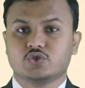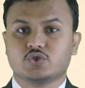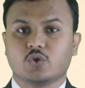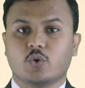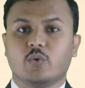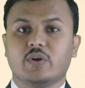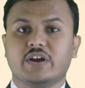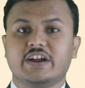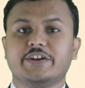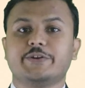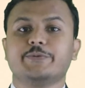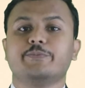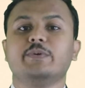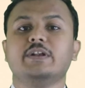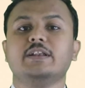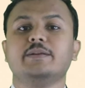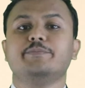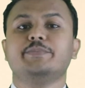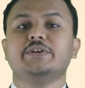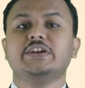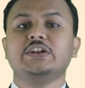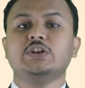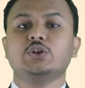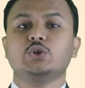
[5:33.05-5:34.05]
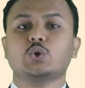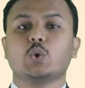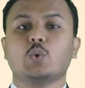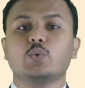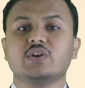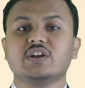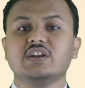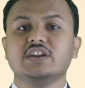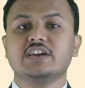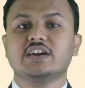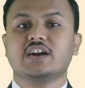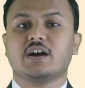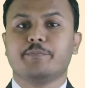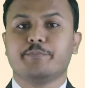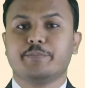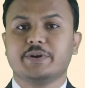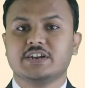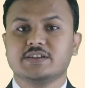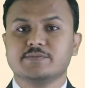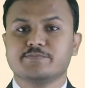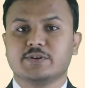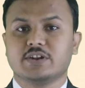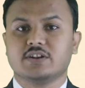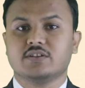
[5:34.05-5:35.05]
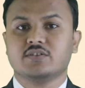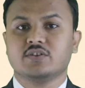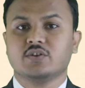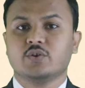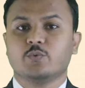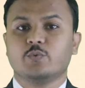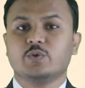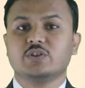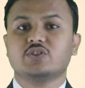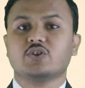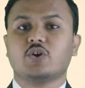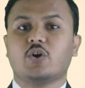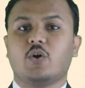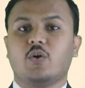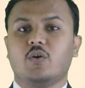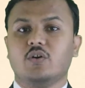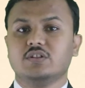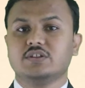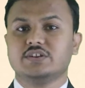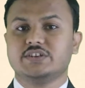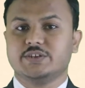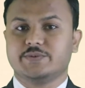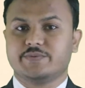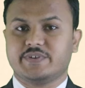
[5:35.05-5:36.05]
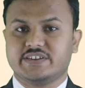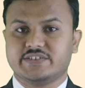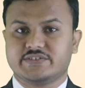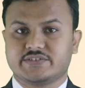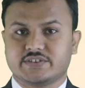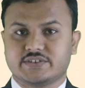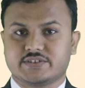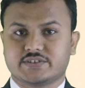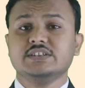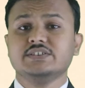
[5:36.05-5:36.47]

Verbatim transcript: So it will be totally compatible with all the devices.